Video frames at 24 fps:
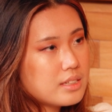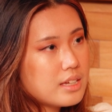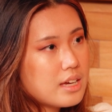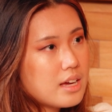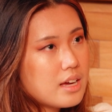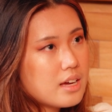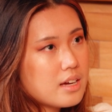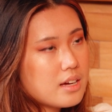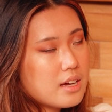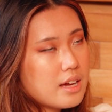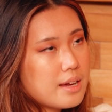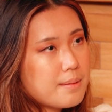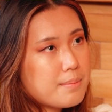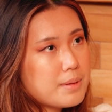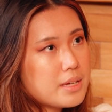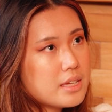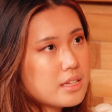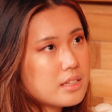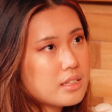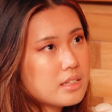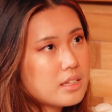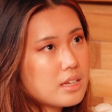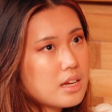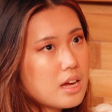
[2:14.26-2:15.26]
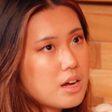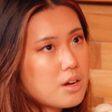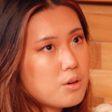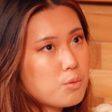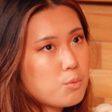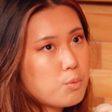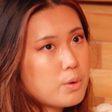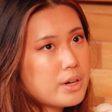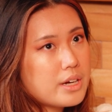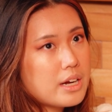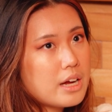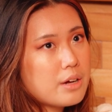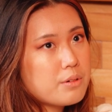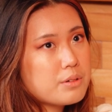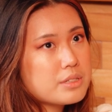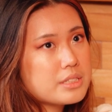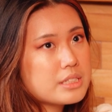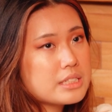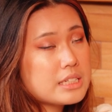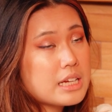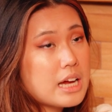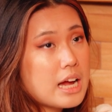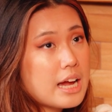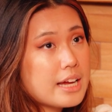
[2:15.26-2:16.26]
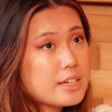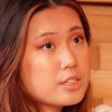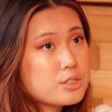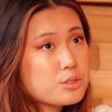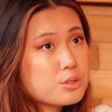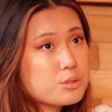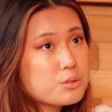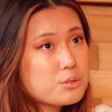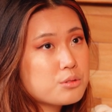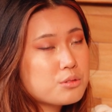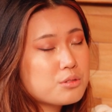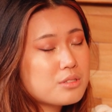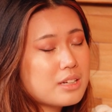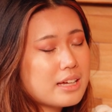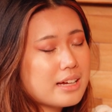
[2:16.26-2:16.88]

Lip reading: Yeah. I mean, when I was in high school,